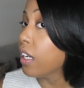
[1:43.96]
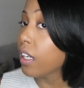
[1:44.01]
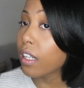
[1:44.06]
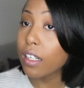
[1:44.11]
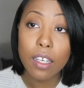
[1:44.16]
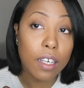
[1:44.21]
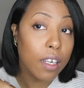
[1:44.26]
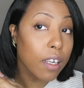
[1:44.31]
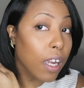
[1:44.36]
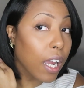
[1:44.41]

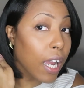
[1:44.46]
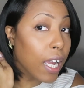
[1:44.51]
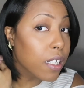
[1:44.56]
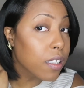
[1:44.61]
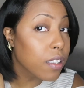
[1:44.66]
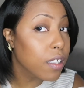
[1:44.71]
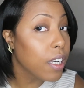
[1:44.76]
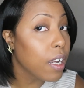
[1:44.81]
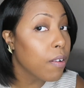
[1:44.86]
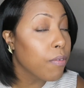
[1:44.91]
And it
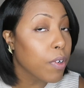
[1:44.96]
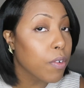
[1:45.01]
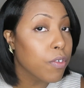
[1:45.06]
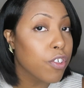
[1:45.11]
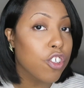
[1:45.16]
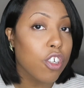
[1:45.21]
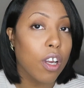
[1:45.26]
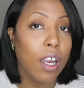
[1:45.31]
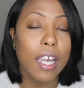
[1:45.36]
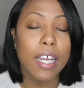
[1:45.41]
adds a level
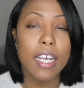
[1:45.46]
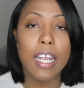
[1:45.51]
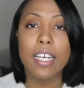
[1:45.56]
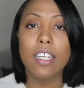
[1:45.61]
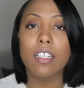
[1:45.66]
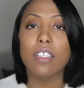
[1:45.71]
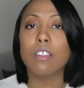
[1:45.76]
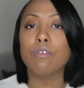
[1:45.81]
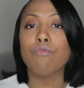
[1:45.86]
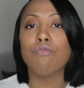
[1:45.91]
of shine
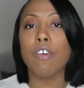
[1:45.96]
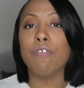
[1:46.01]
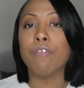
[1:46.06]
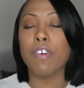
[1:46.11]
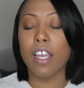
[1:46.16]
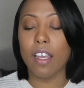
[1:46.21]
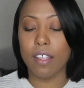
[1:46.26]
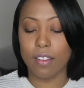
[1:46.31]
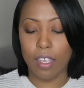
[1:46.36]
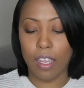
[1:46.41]
and it doesn't
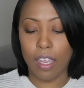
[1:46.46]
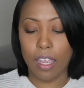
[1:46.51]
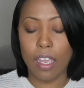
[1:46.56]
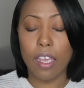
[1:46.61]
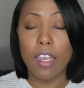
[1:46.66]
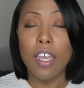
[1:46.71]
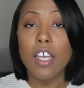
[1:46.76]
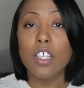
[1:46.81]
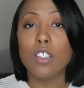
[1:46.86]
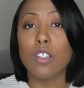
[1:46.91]
revert the
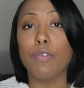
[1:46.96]
hair.